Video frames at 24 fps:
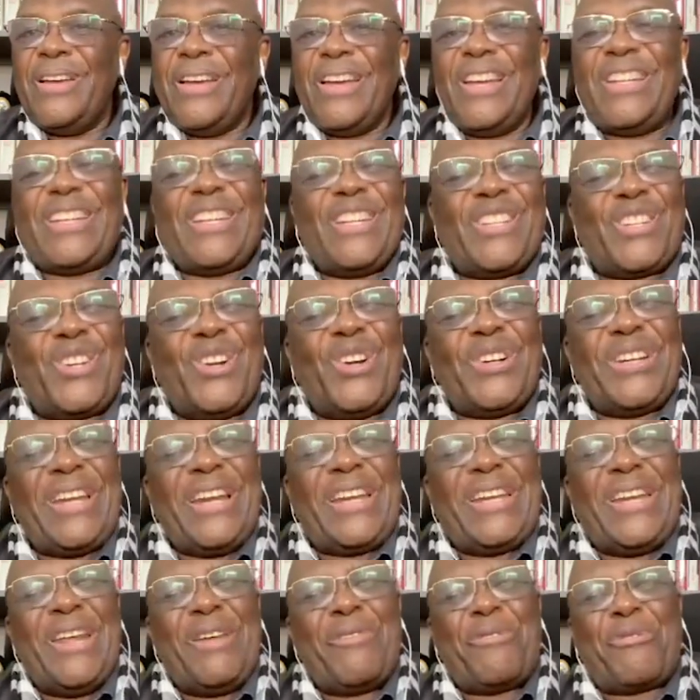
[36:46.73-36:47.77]
It is not the
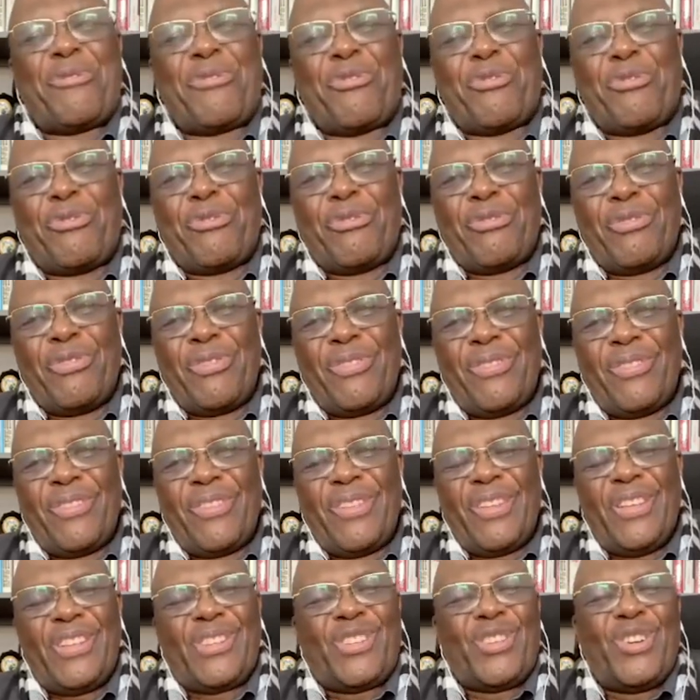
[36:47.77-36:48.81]
death.
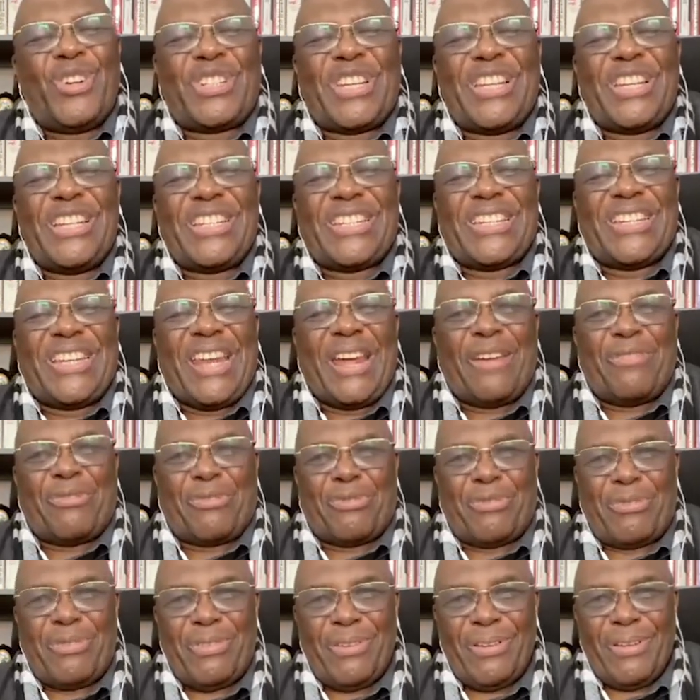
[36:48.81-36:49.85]
It's not his
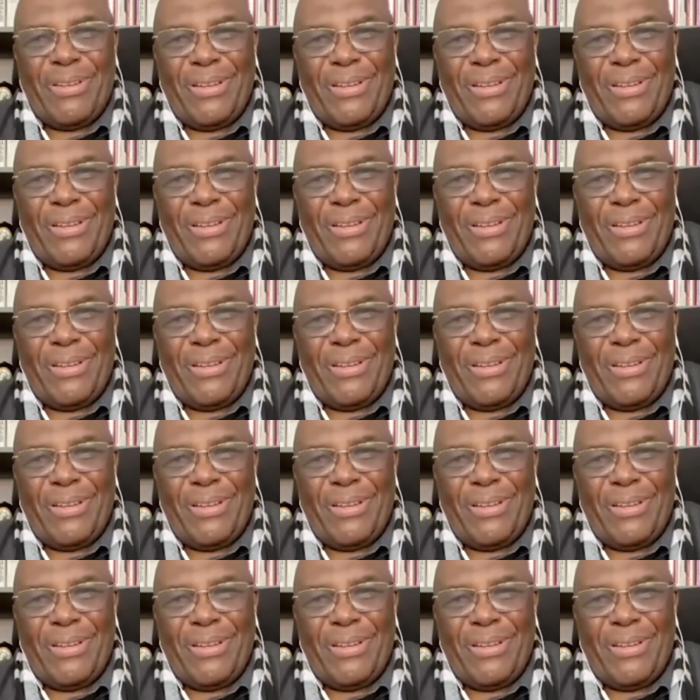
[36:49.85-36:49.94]
death.